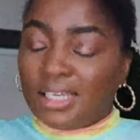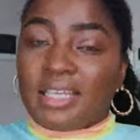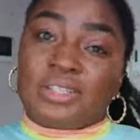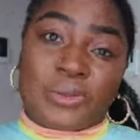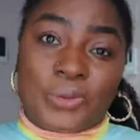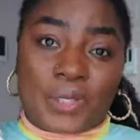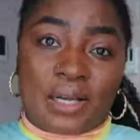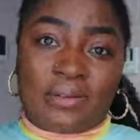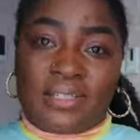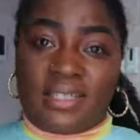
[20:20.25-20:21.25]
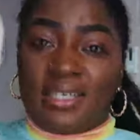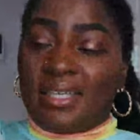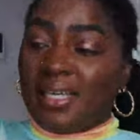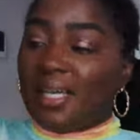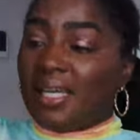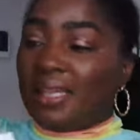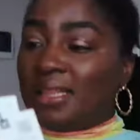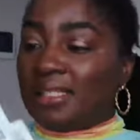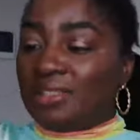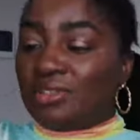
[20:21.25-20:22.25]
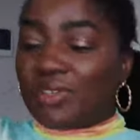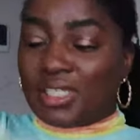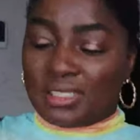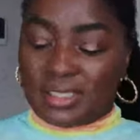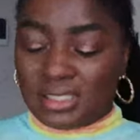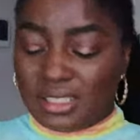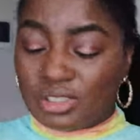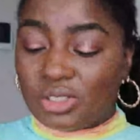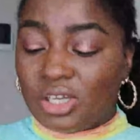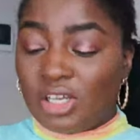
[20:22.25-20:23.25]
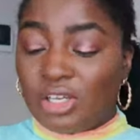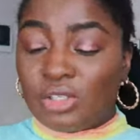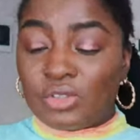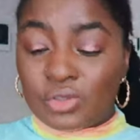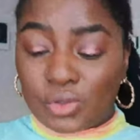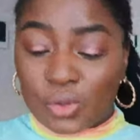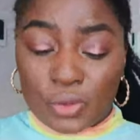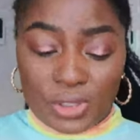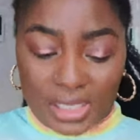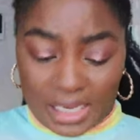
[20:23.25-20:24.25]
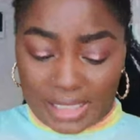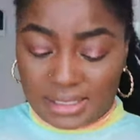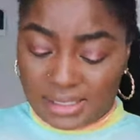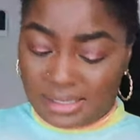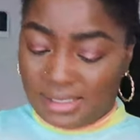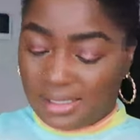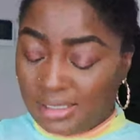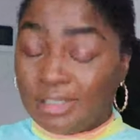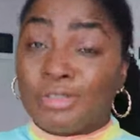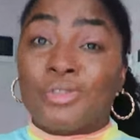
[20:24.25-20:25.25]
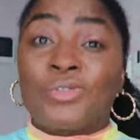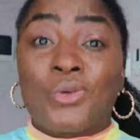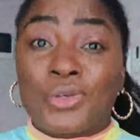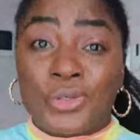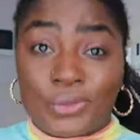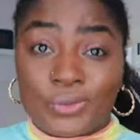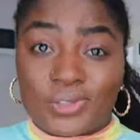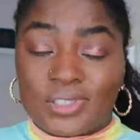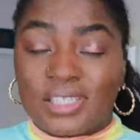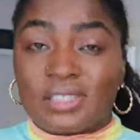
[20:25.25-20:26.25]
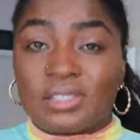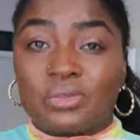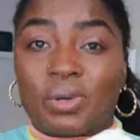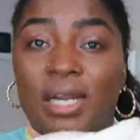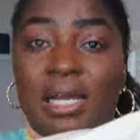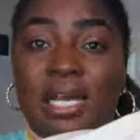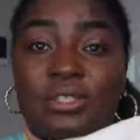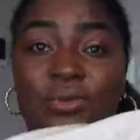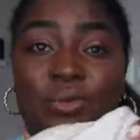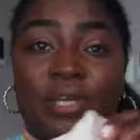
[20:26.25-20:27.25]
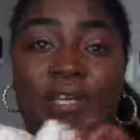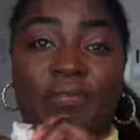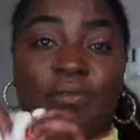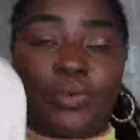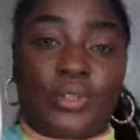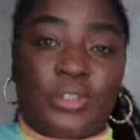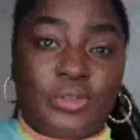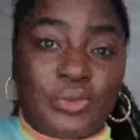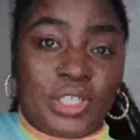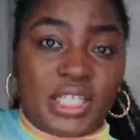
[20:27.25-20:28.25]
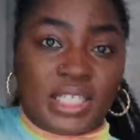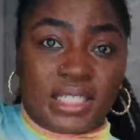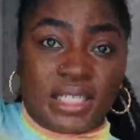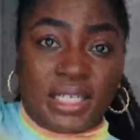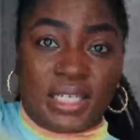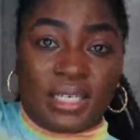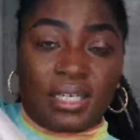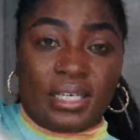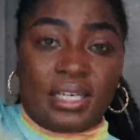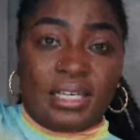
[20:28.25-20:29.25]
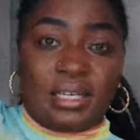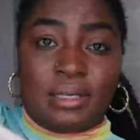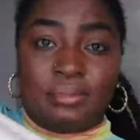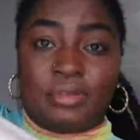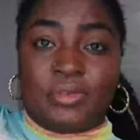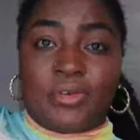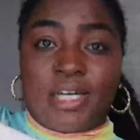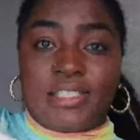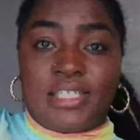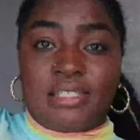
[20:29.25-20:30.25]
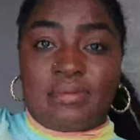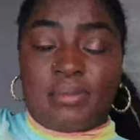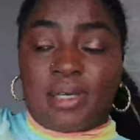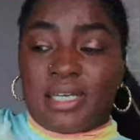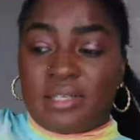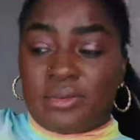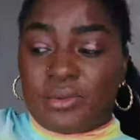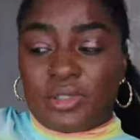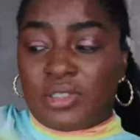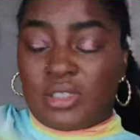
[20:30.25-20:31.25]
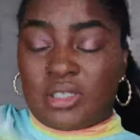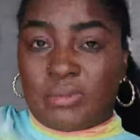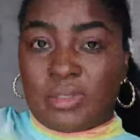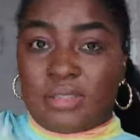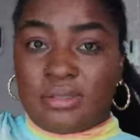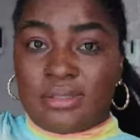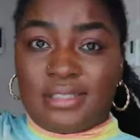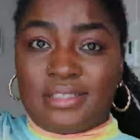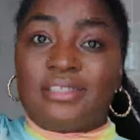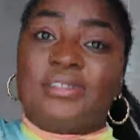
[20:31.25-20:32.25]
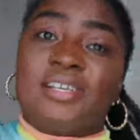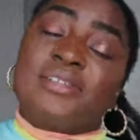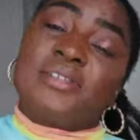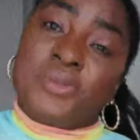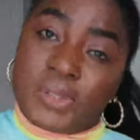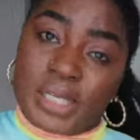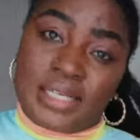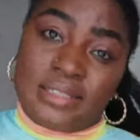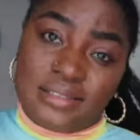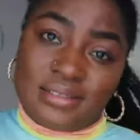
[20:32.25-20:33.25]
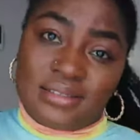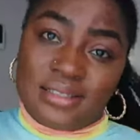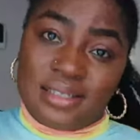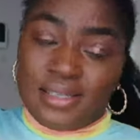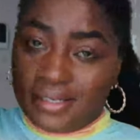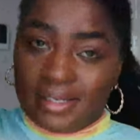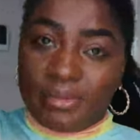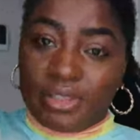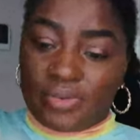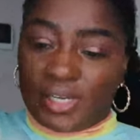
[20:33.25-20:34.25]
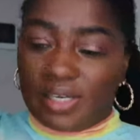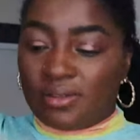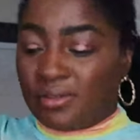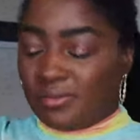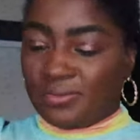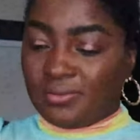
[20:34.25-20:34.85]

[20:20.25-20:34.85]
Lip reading: It sold out. And this dress is so nice, it's so cute. This is what I had to wear for the new year before I changed my mind and wore the other one. This dress is so nice. Let me try that on.